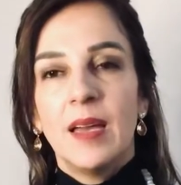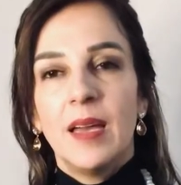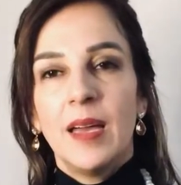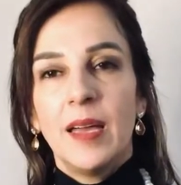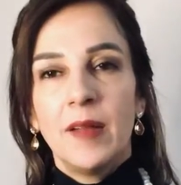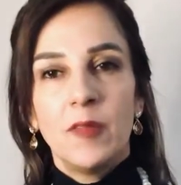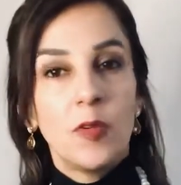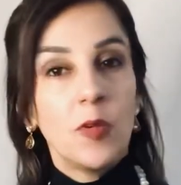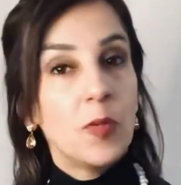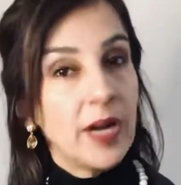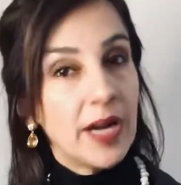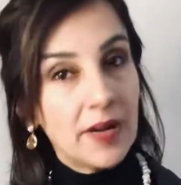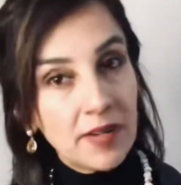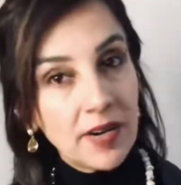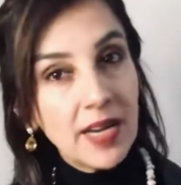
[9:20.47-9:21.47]
and for
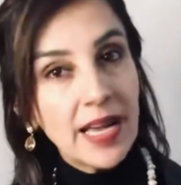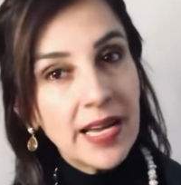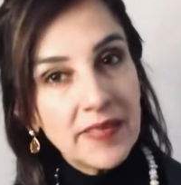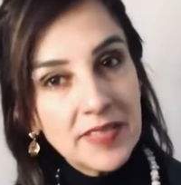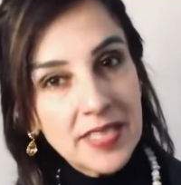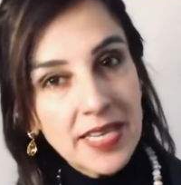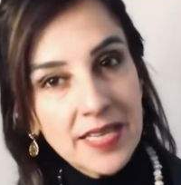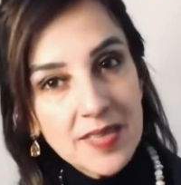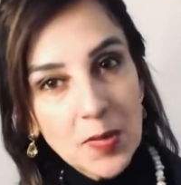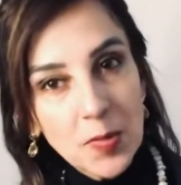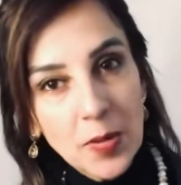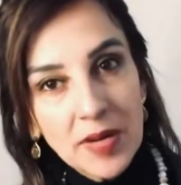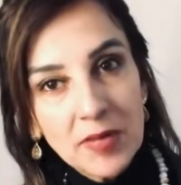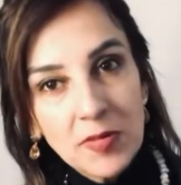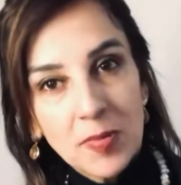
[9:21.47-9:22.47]
whatever life takes
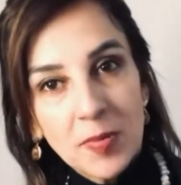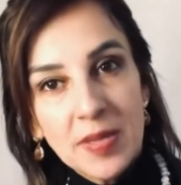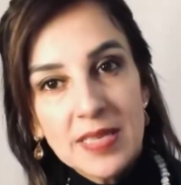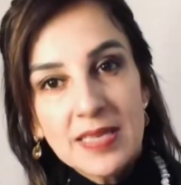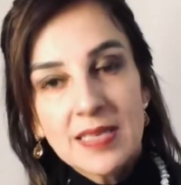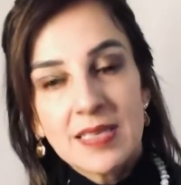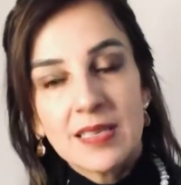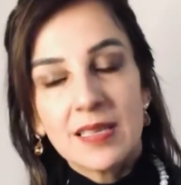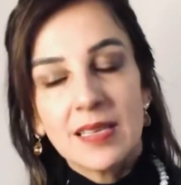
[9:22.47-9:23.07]
away from us.